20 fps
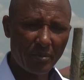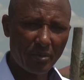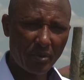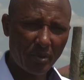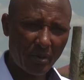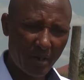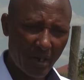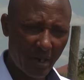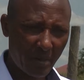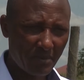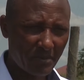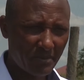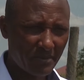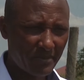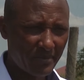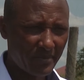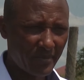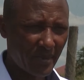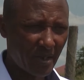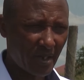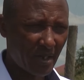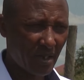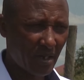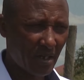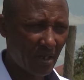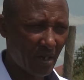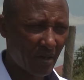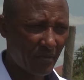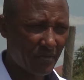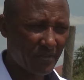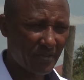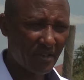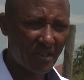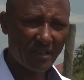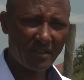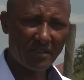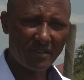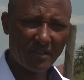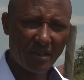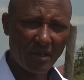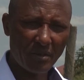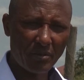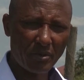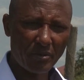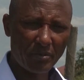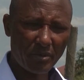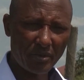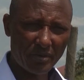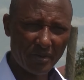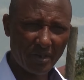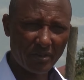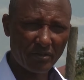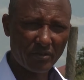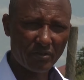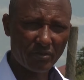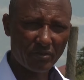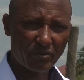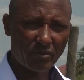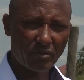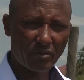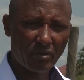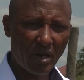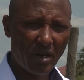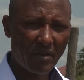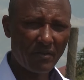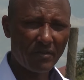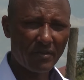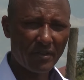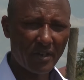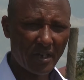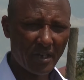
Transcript: program have seen some importance to have